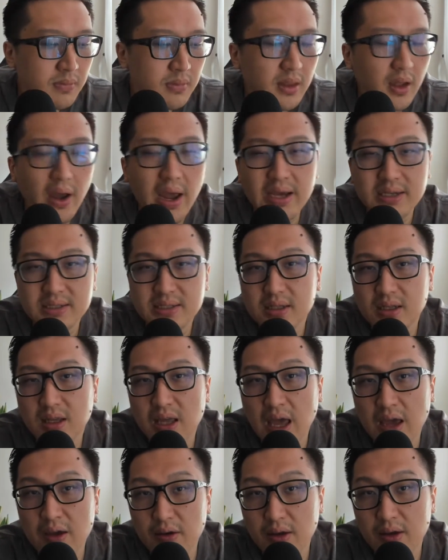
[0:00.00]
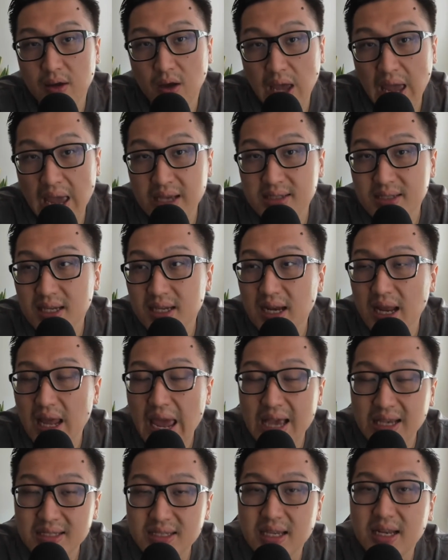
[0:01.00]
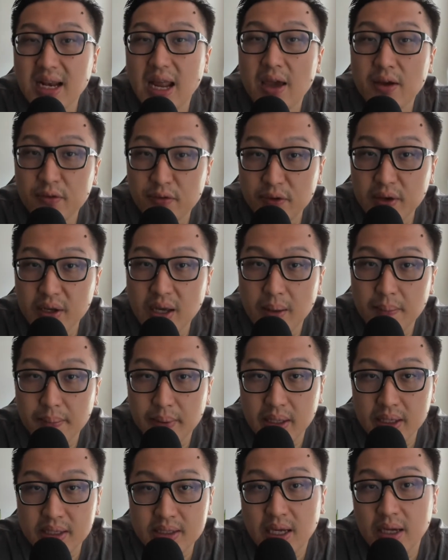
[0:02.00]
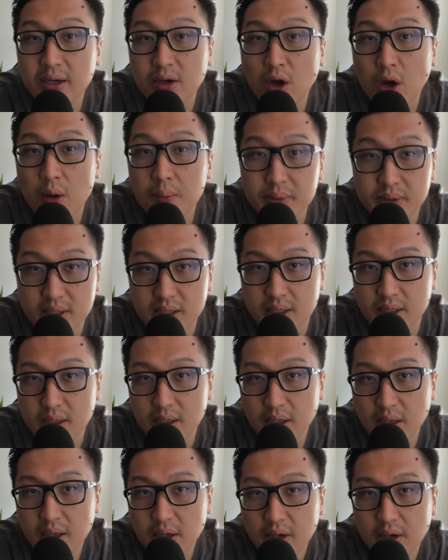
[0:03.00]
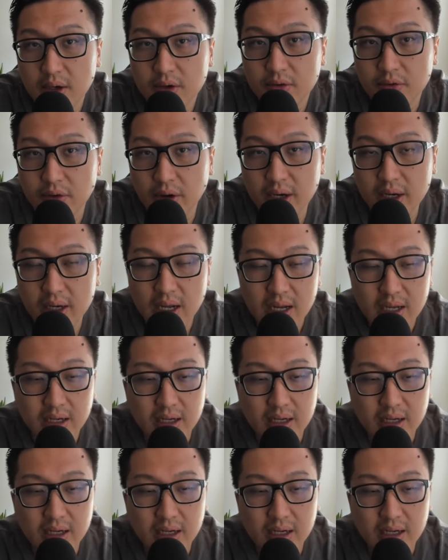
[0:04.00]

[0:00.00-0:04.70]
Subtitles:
Now, asset heavy companies are in the opposite, right?